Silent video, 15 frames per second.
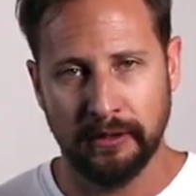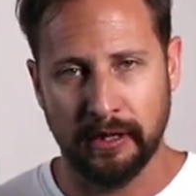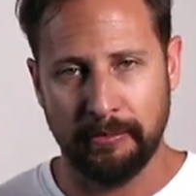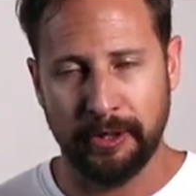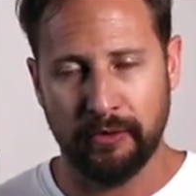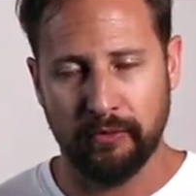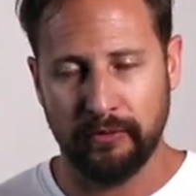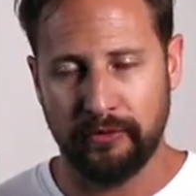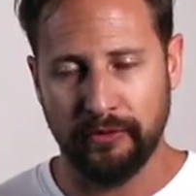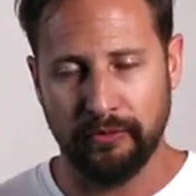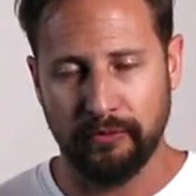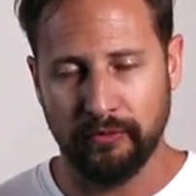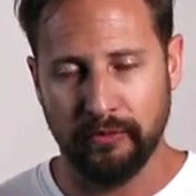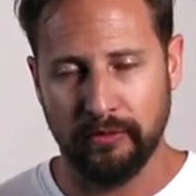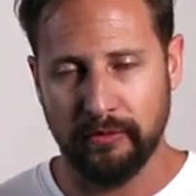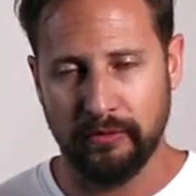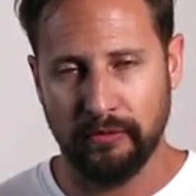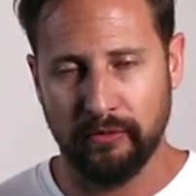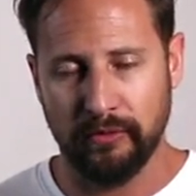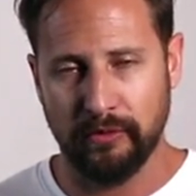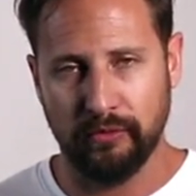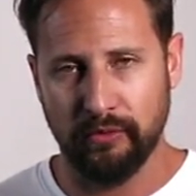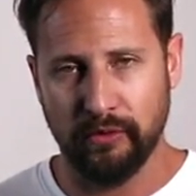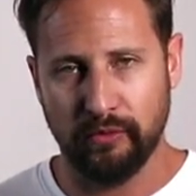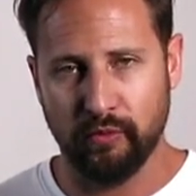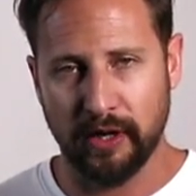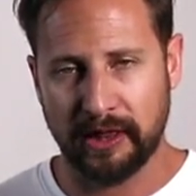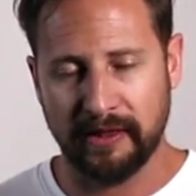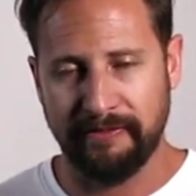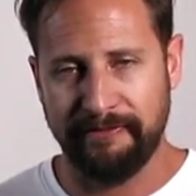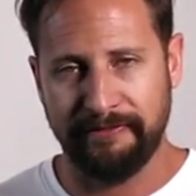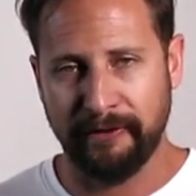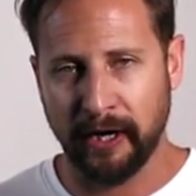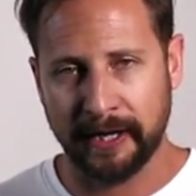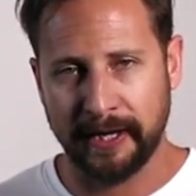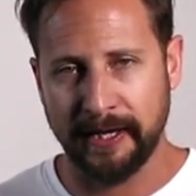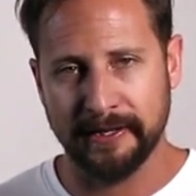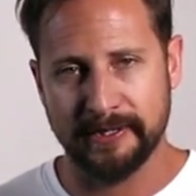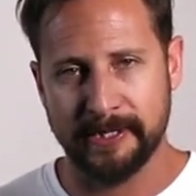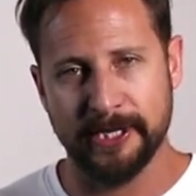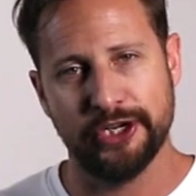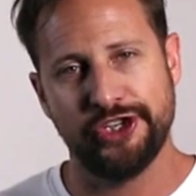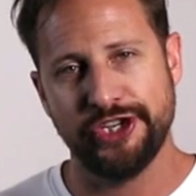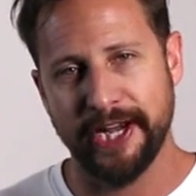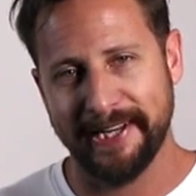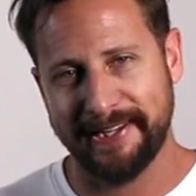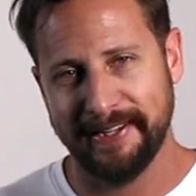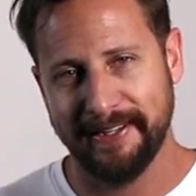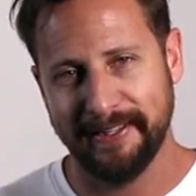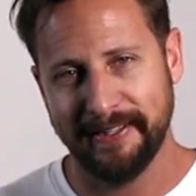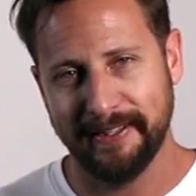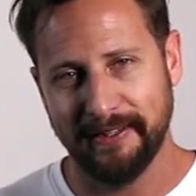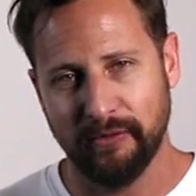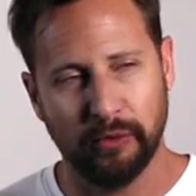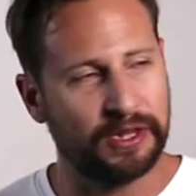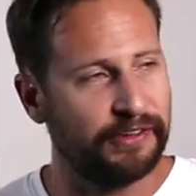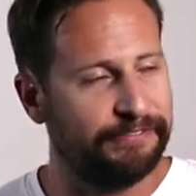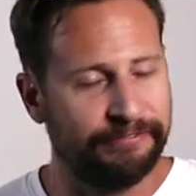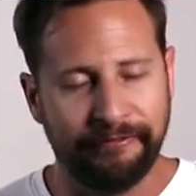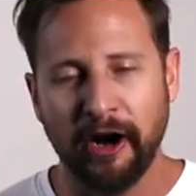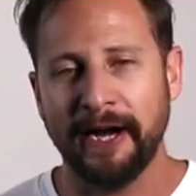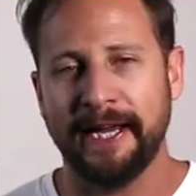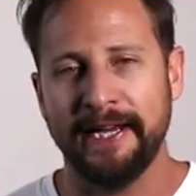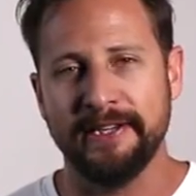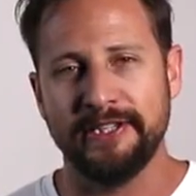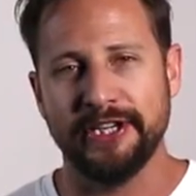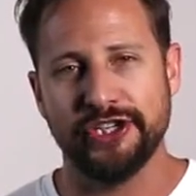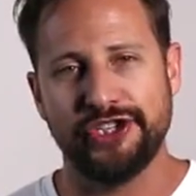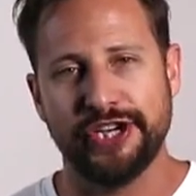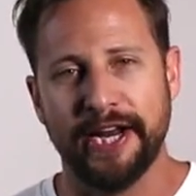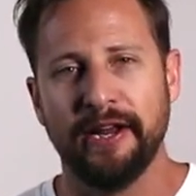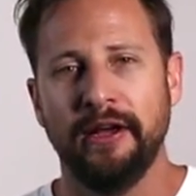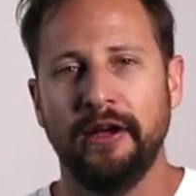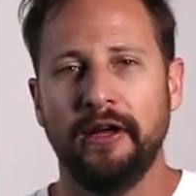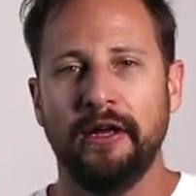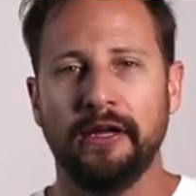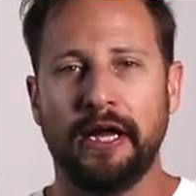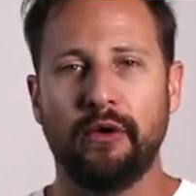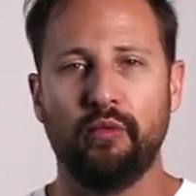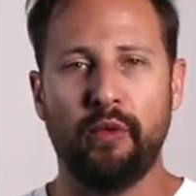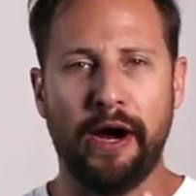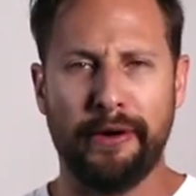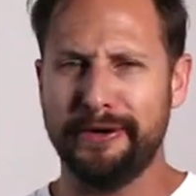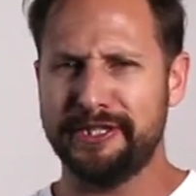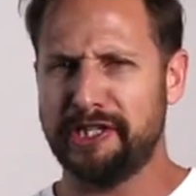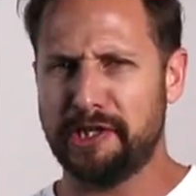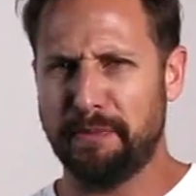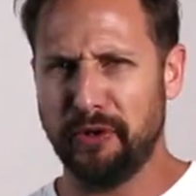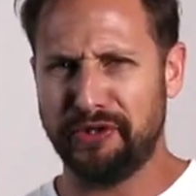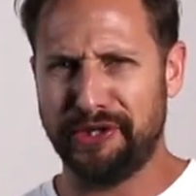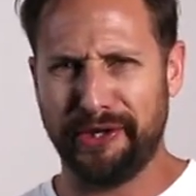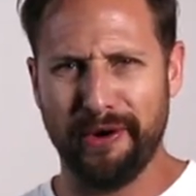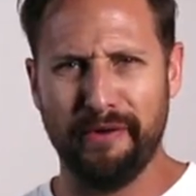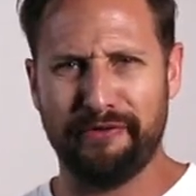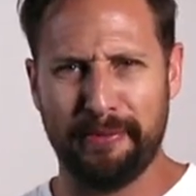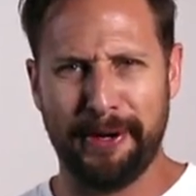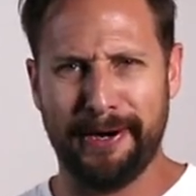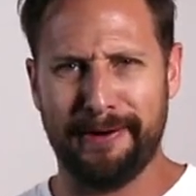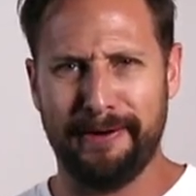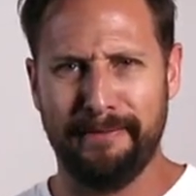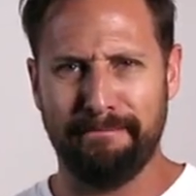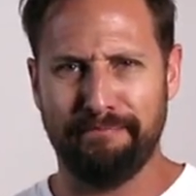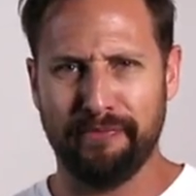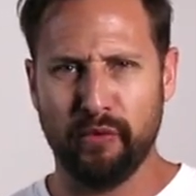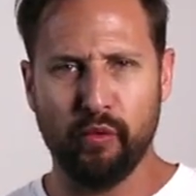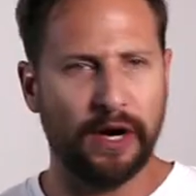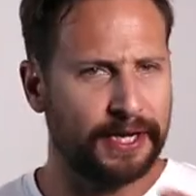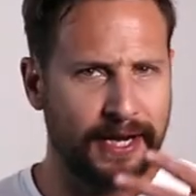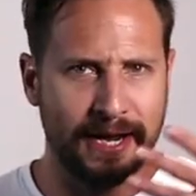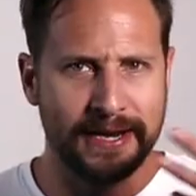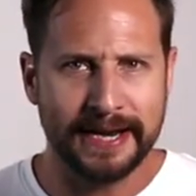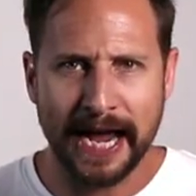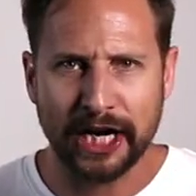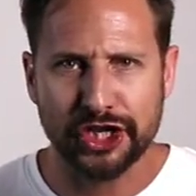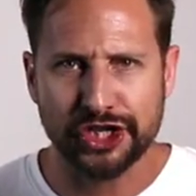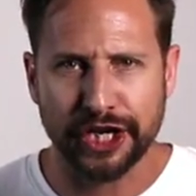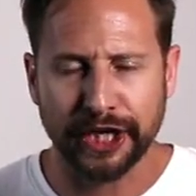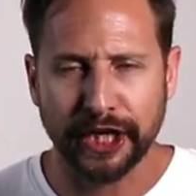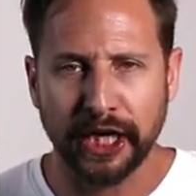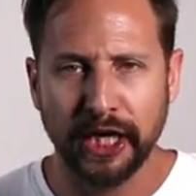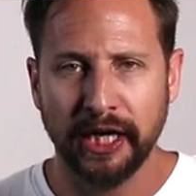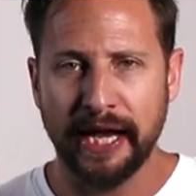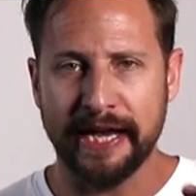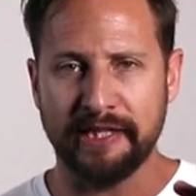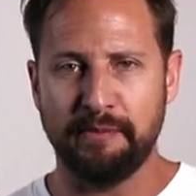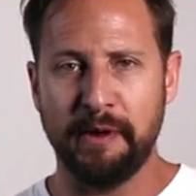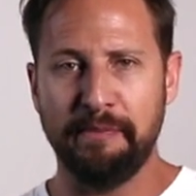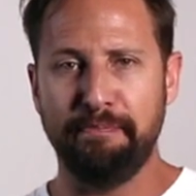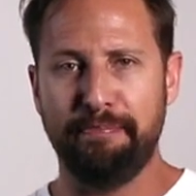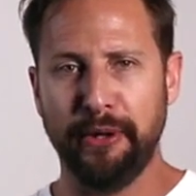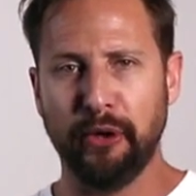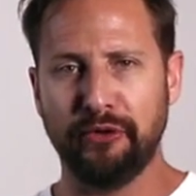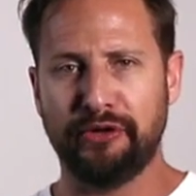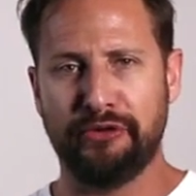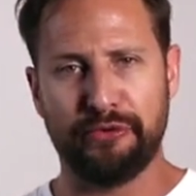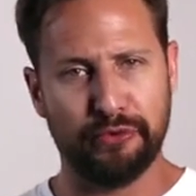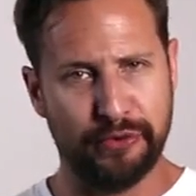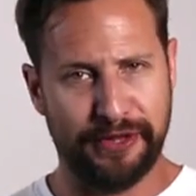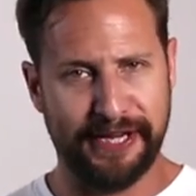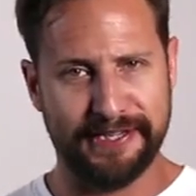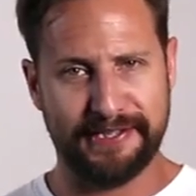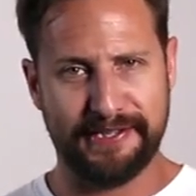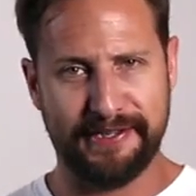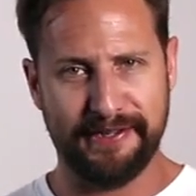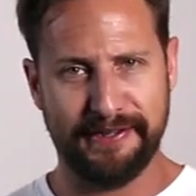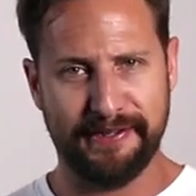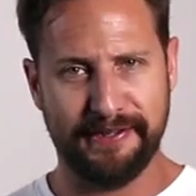I mean, dude, what the fuck is this shit? What the fuck is this shit? Like, where is it supposed to go from here? What connection has been built through this?